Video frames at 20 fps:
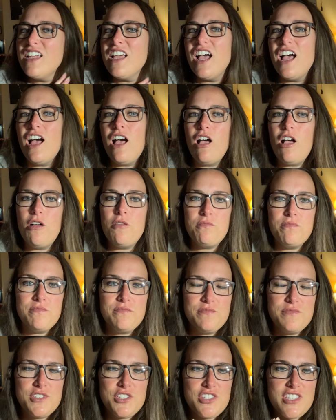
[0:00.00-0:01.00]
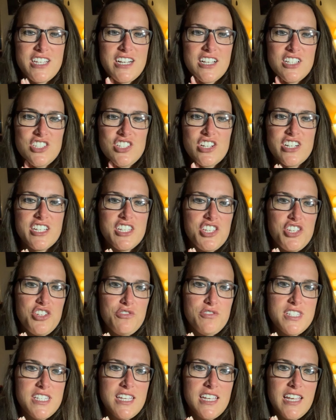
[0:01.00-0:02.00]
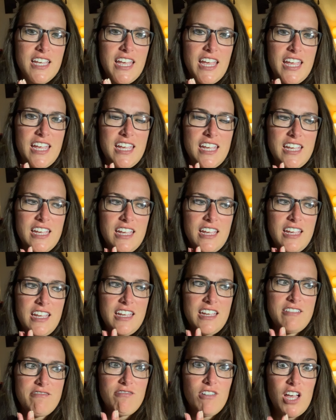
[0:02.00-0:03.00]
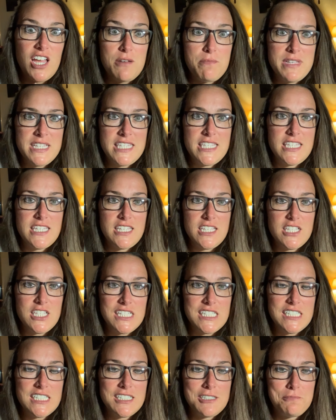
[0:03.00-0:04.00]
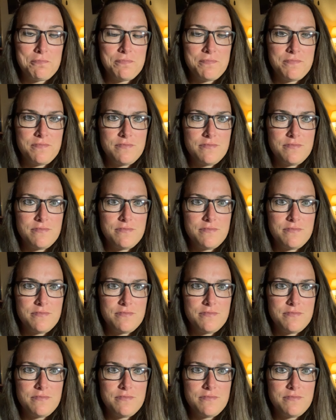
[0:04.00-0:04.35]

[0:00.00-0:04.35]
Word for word: Um, so then I started using a vitamin C serum.